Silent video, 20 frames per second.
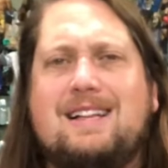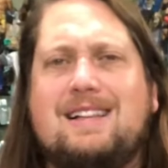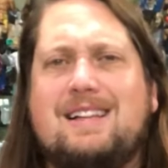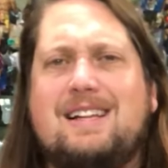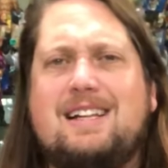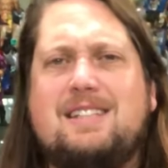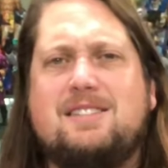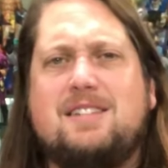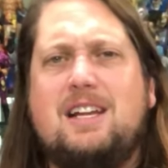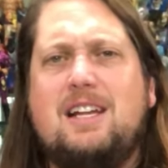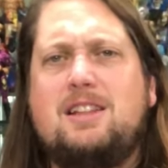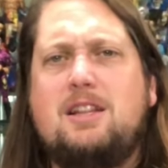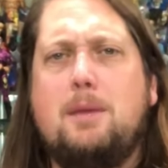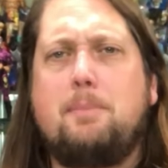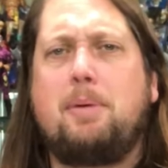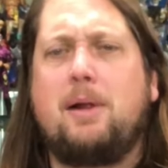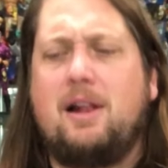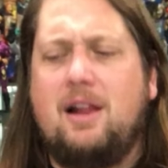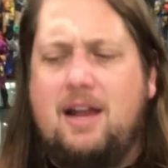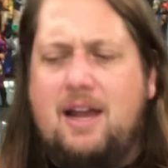let's get the
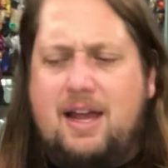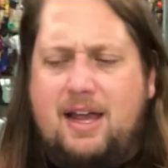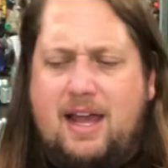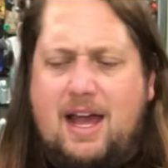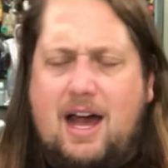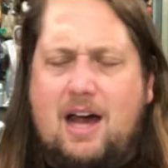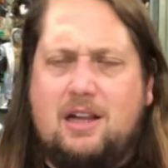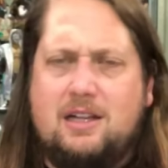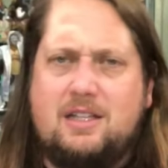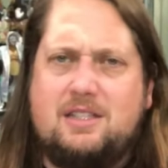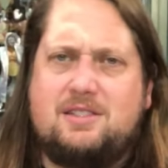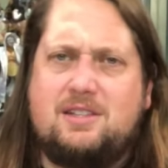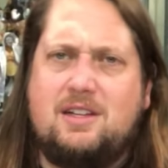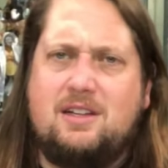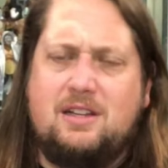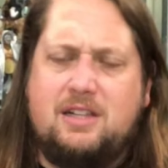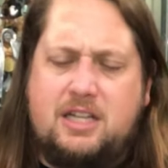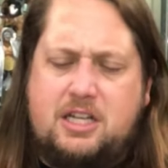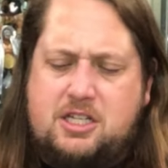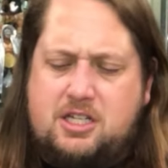plague out. Let's
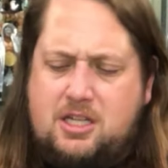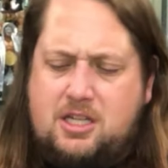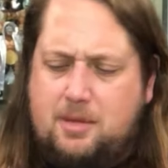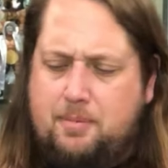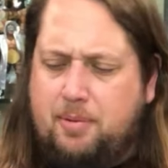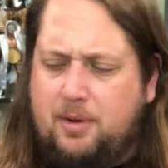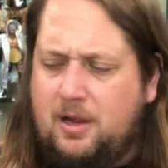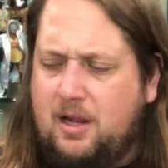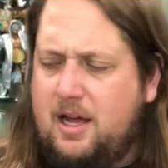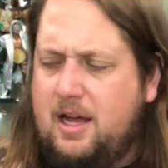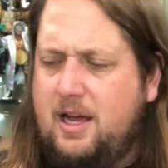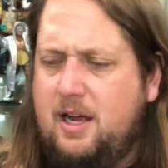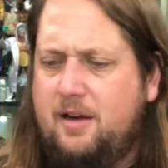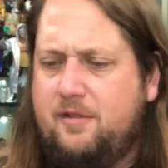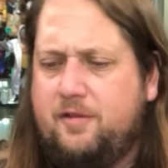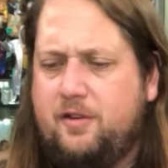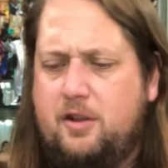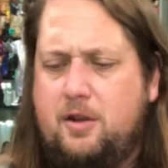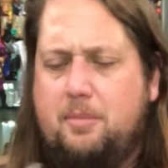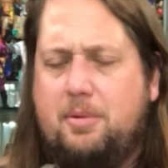unleash the plague
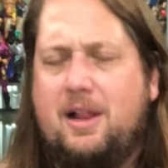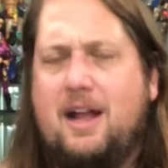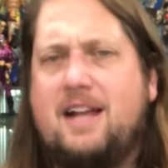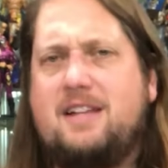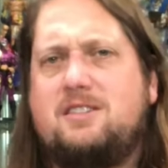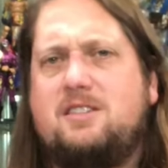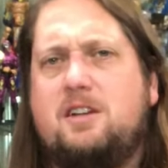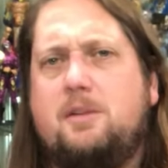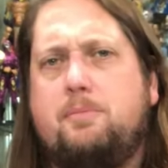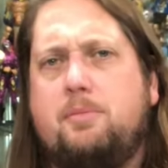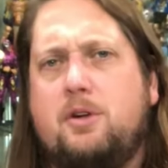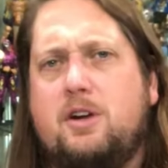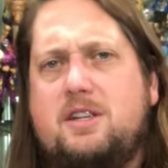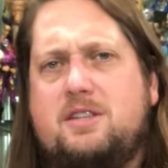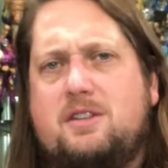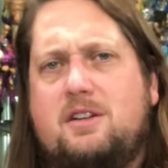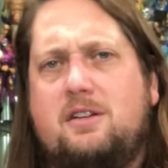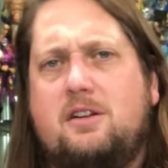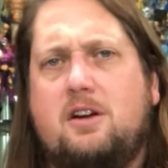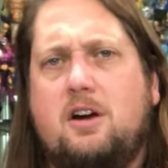from the plastic
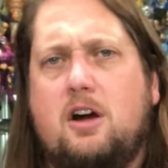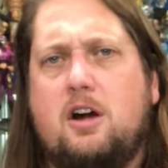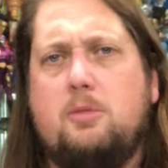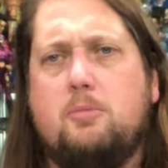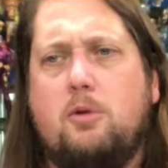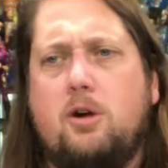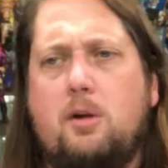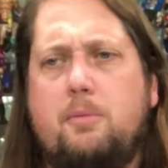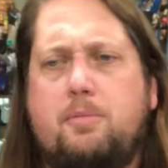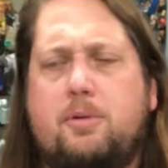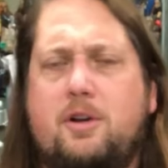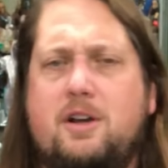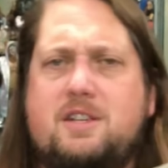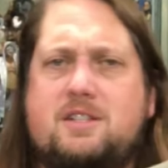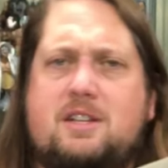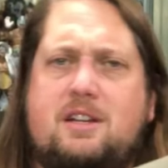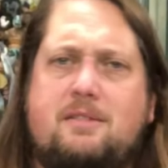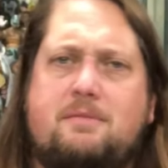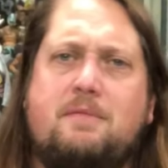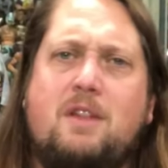prison, cardboard
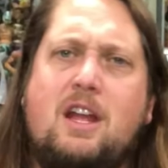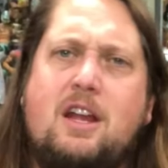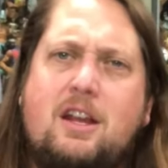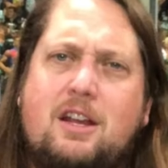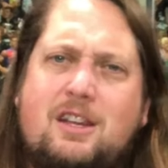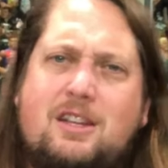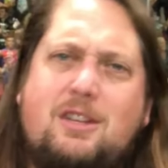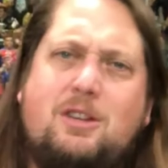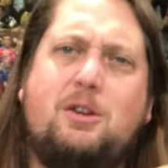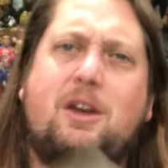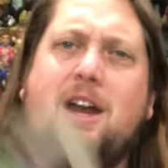prison. You